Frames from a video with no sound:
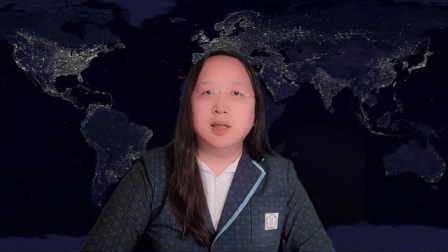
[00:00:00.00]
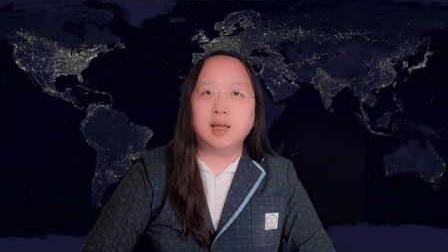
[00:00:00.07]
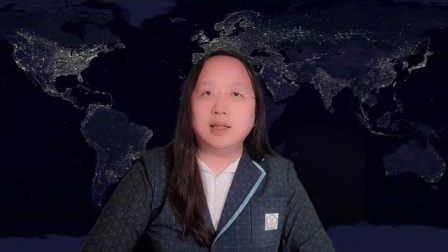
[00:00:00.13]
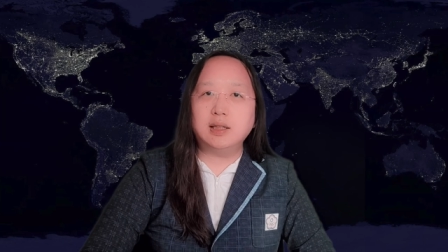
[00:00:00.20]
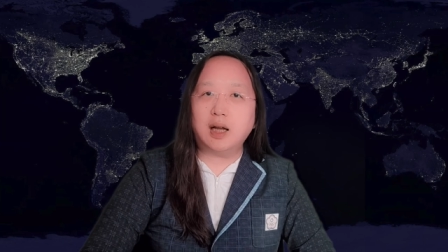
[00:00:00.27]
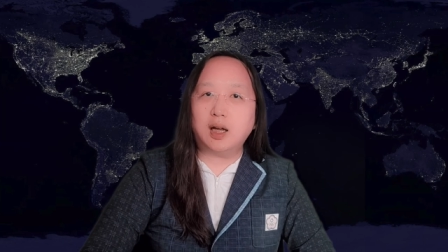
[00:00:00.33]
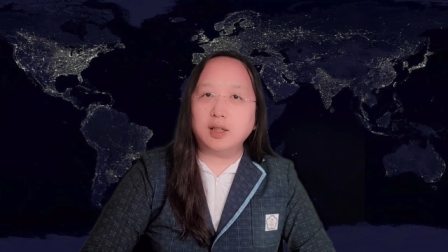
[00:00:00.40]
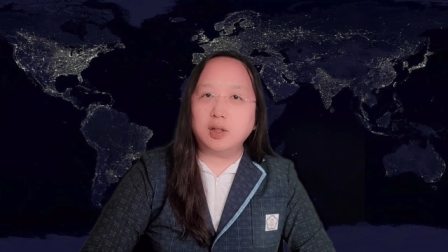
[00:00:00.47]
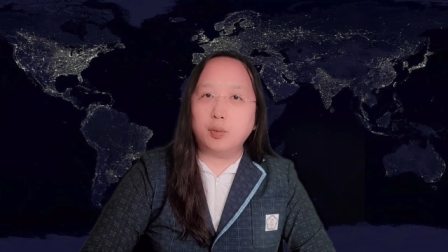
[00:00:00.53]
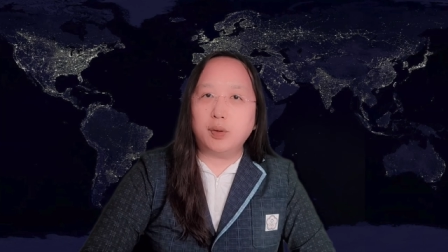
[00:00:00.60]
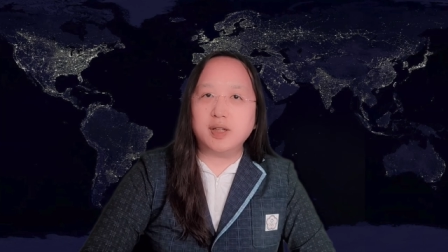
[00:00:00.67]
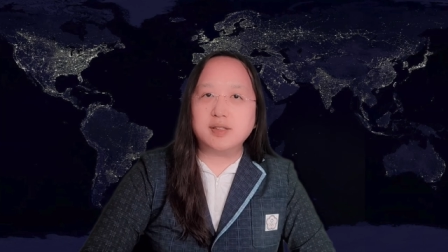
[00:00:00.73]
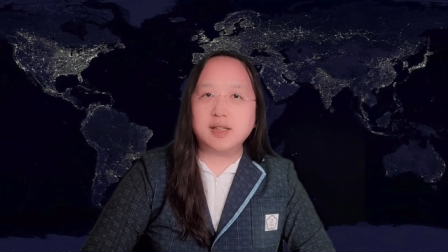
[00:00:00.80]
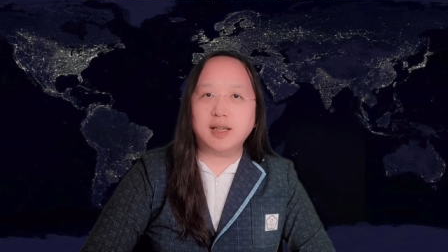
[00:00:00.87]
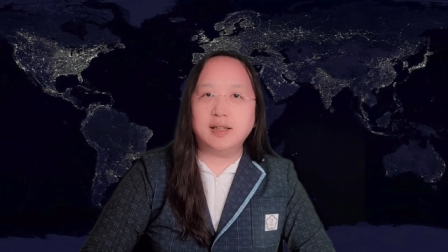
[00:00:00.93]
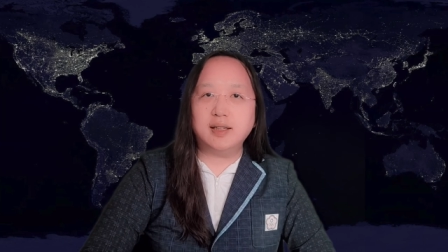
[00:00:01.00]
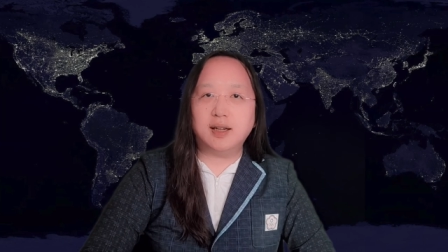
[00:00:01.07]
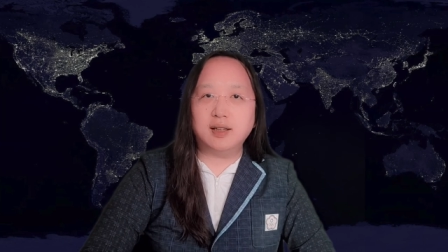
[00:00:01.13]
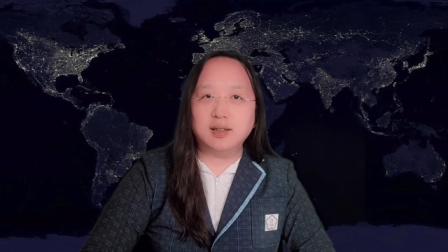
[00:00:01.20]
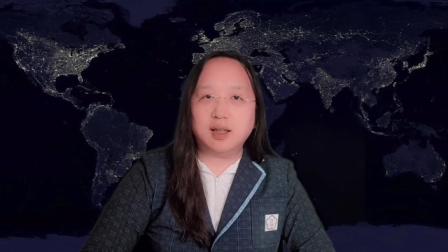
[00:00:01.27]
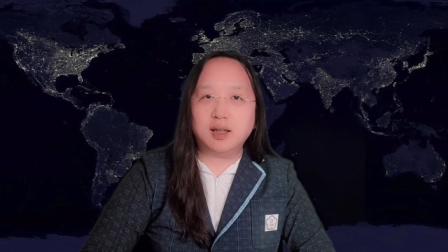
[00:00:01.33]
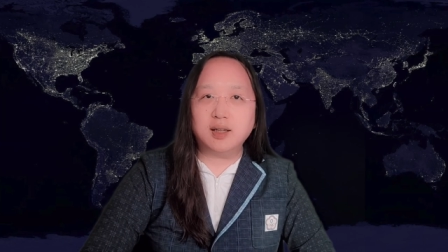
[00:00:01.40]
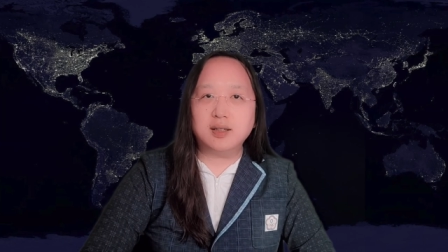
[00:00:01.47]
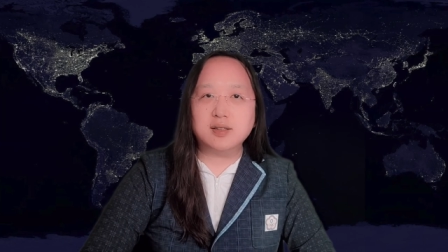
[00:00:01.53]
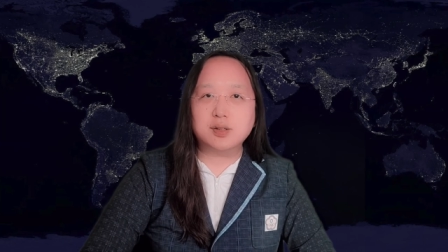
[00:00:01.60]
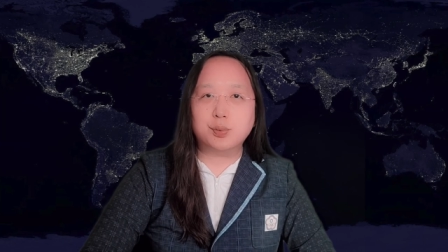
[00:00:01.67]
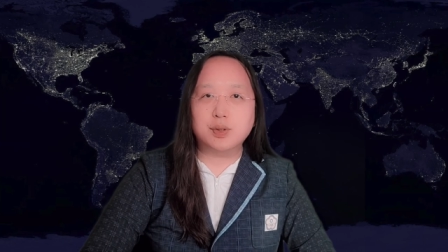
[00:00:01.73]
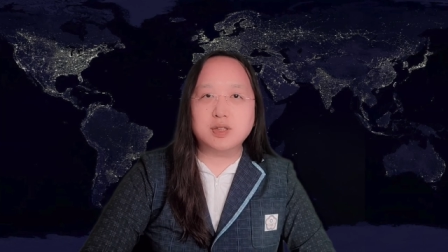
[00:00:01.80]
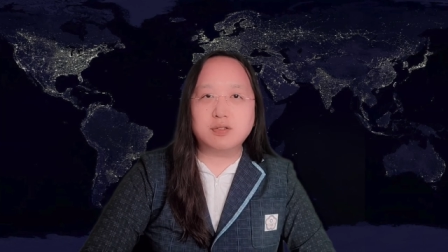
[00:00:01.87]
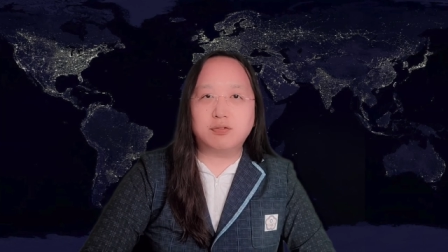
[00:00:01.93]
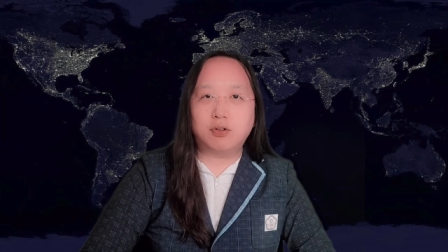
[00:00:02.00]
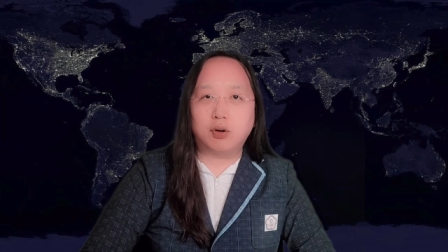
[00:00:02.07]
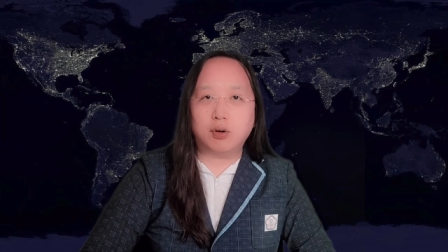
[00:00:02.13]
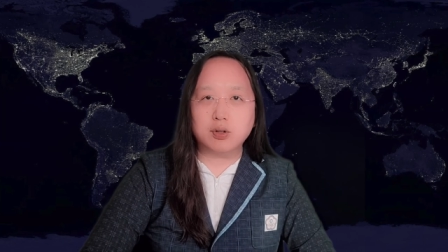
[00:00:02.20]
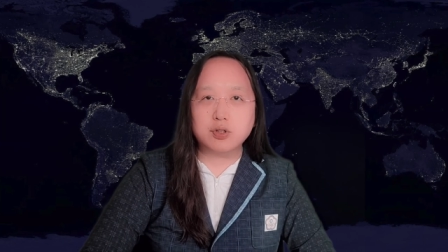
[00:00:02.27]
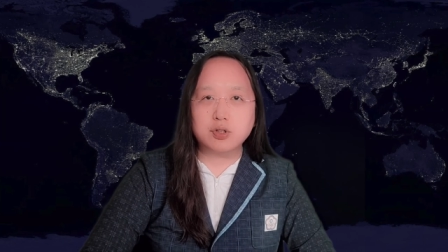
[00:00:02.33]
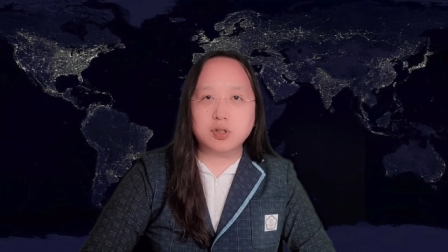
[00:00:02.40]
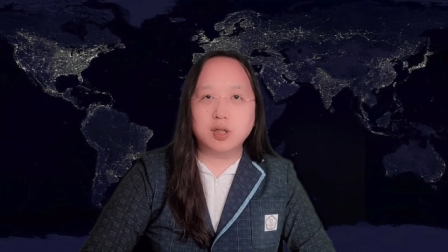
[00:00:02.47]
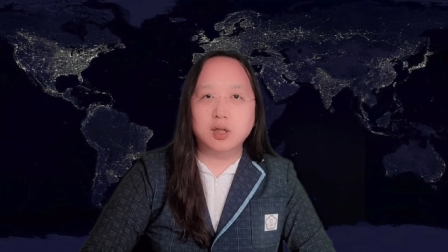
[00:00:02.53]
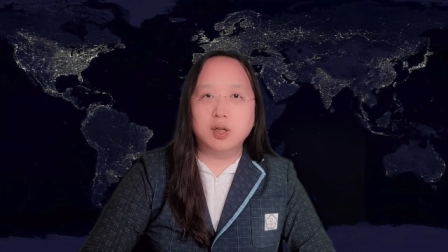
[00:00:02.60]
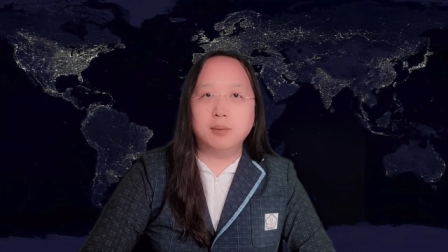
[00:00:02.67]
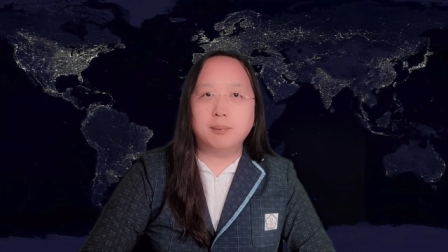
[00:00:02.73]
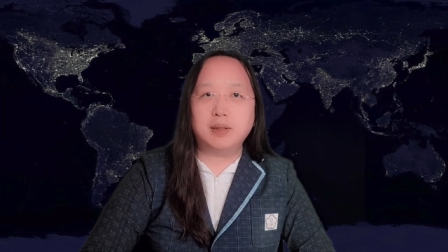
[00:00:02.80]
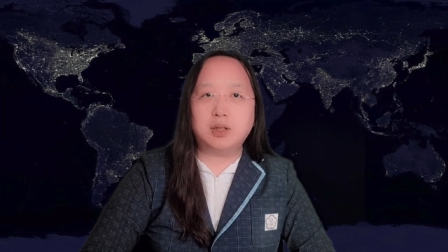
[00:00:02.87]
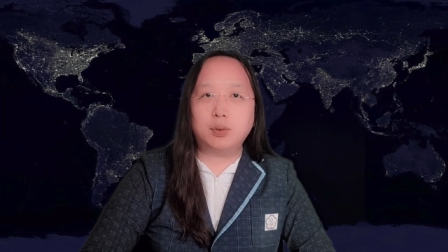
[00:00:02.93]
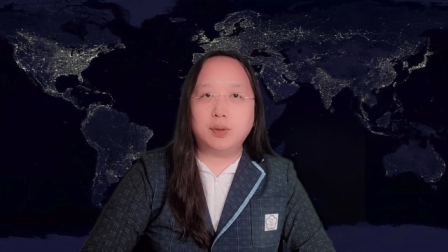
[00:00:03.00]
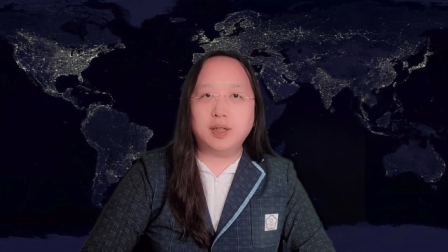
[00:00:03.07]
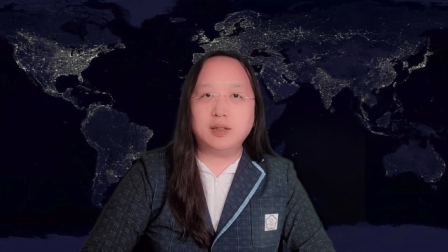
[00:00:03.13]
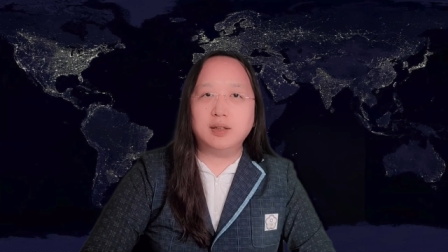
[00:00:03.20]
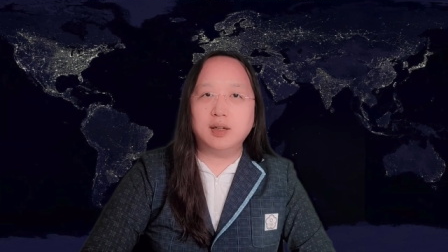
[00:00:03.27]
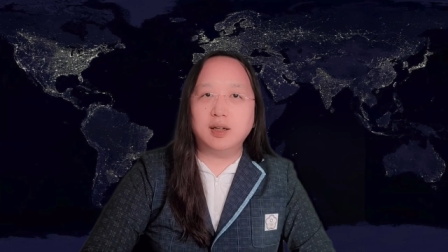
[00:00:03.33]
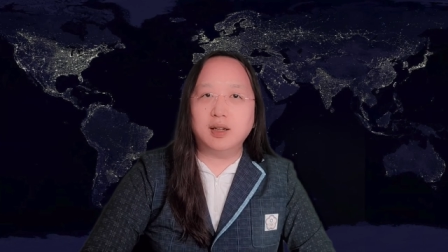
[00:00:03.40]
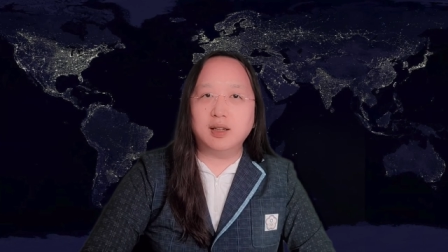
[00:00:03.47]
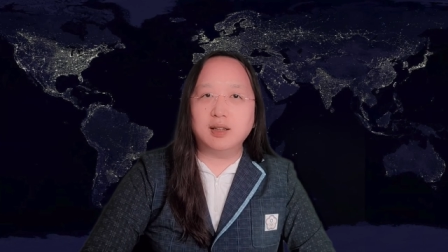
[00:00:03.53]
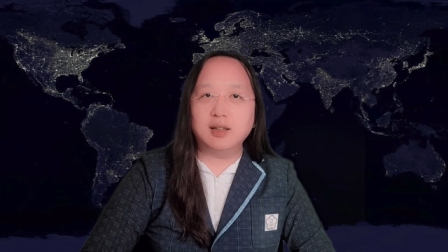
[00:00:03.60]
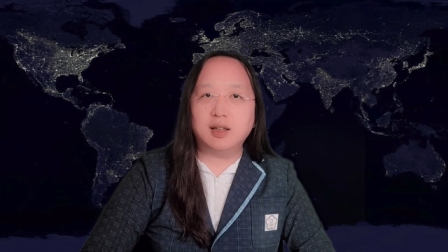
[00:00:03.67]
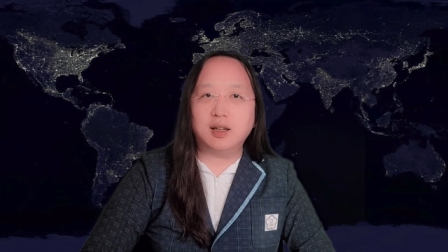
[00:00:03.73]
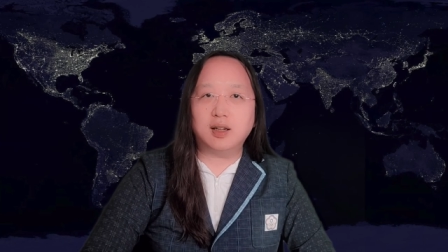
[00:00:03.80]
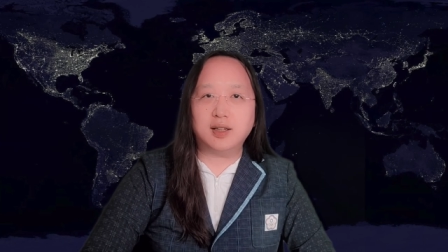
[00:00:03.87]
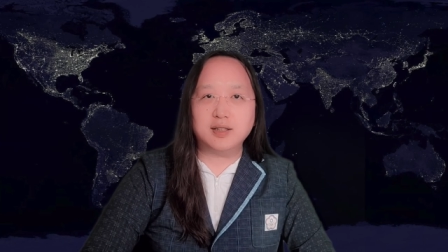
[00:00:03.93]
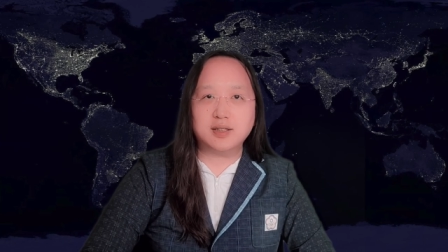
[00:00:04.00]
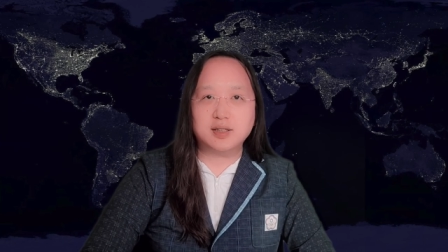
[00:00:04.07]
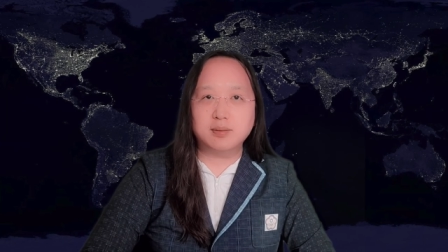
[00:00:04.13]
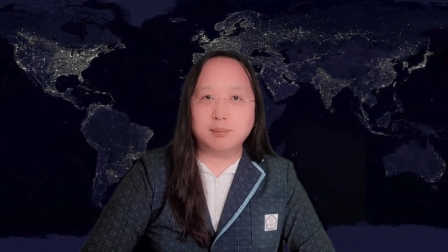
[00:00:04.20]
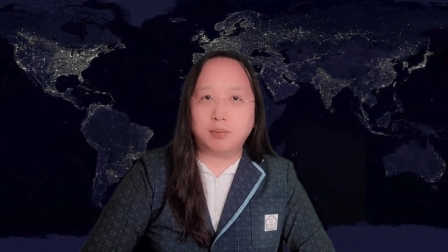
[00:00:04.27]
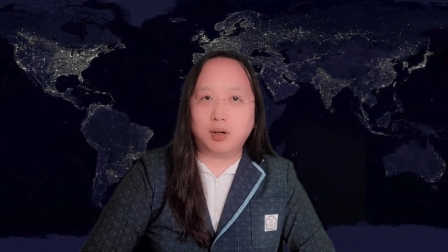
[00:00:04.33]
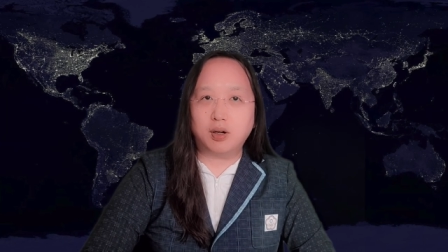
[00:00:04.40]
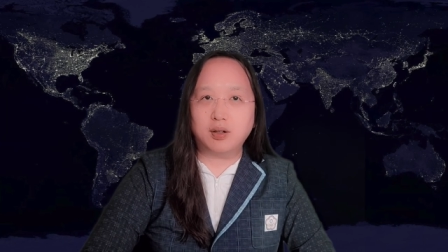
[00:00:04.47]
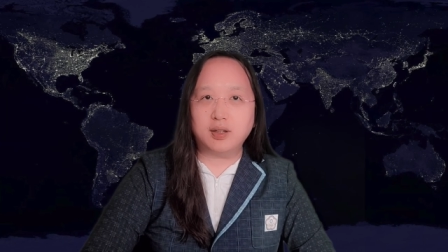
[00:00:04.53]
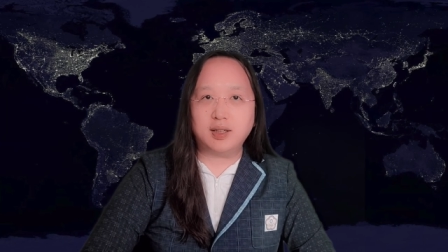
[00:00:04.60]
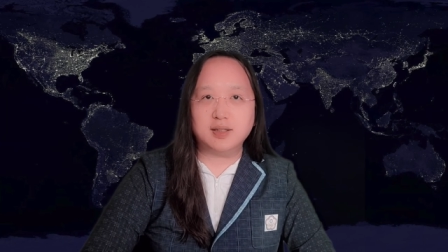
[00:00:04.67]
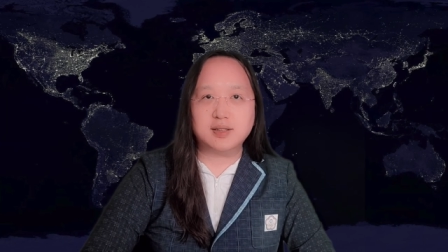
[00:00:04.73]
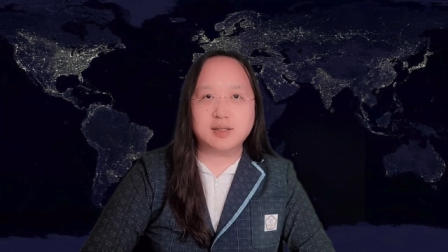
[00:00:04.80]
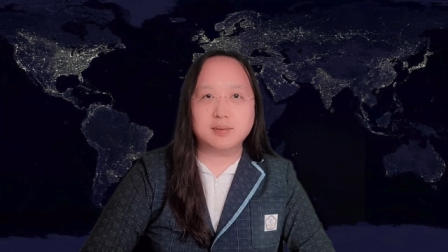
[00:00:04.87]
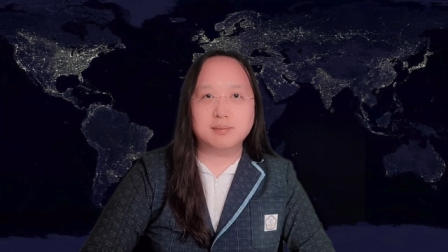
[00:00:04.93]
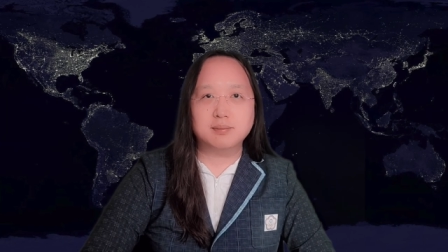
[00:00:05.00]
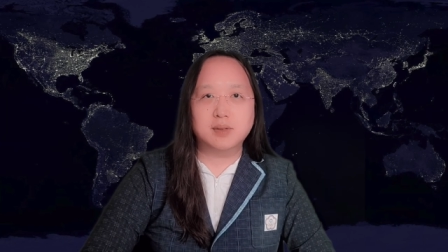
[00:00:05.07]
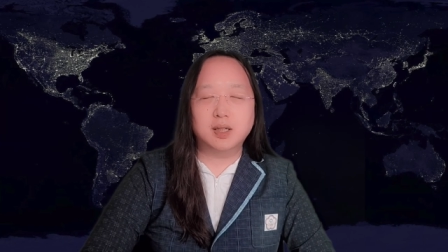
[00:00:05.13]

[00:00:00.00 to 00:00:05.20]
In other words, an alliance was forged between aligned parties,